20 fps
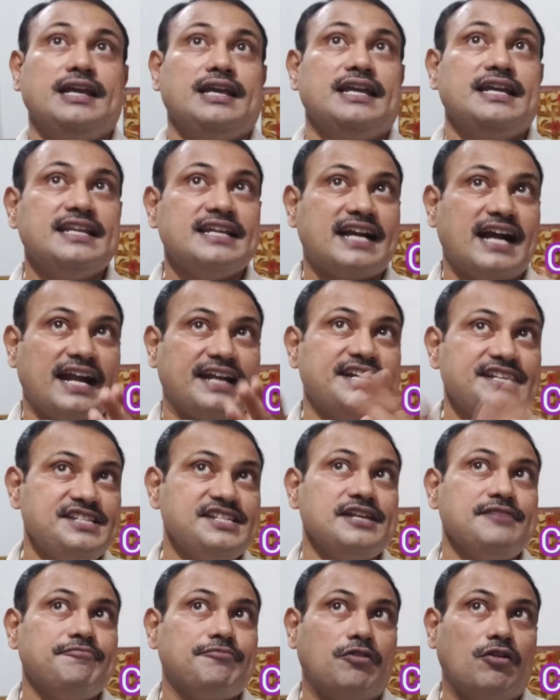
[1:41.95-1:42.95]
In
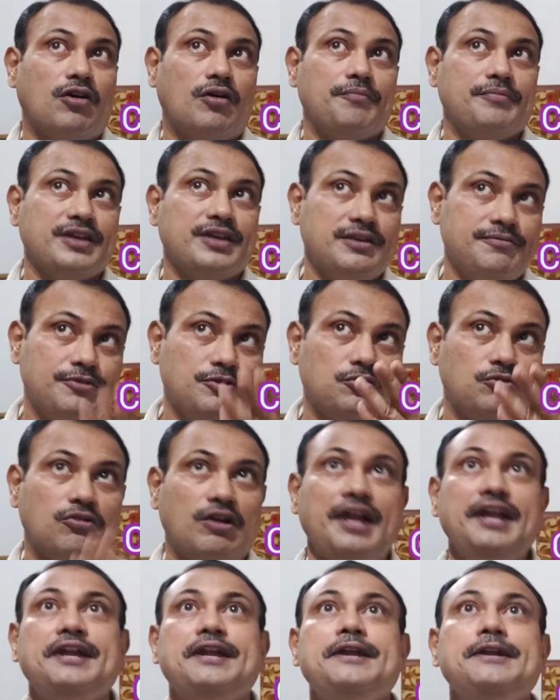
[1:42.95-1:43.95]
Cartesian form, if you
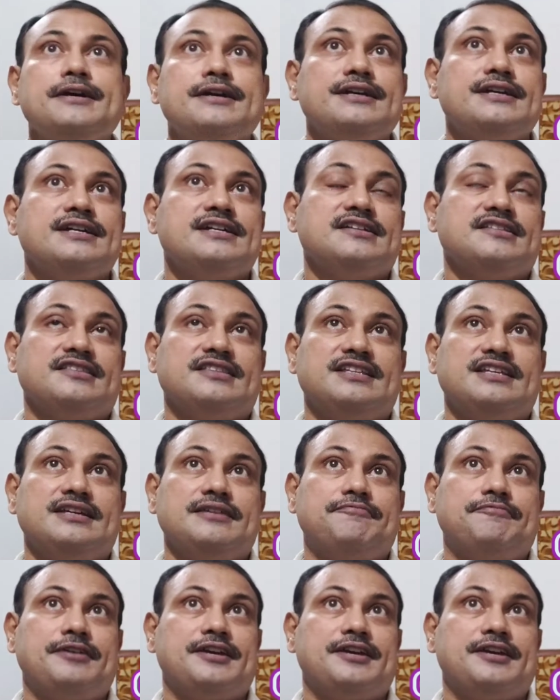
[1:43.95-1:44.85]
write the